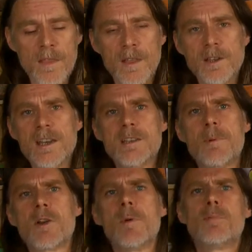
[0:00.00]
then you need to
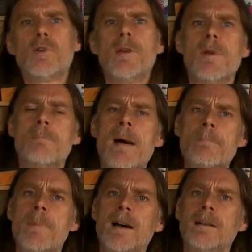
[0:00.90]
become a premium
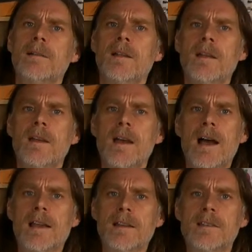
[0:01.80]
member
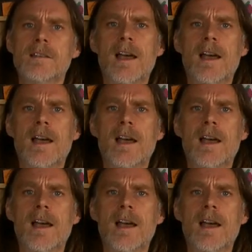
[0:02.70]
and